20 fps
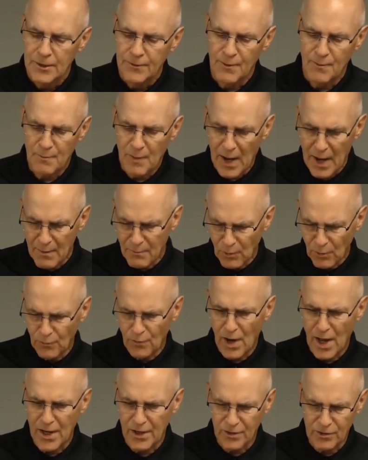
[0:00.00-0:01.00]
The Bible
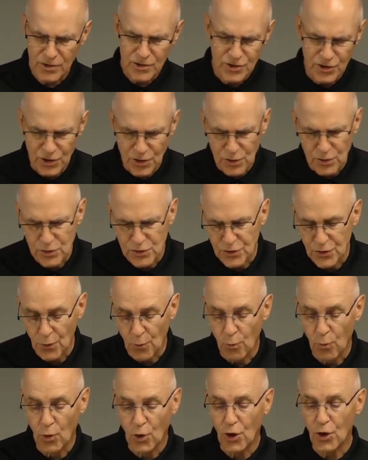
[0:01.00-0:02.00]
writers use the
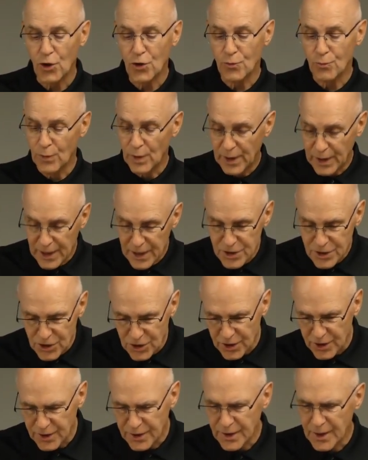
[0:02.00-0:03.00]
word
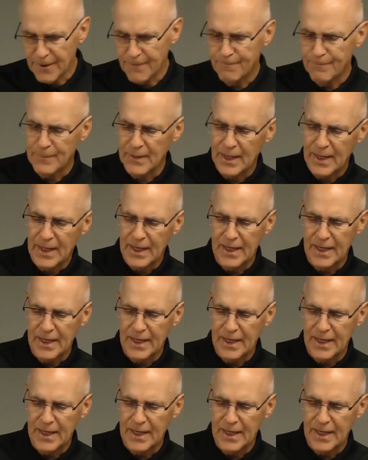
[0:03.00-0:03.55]
religion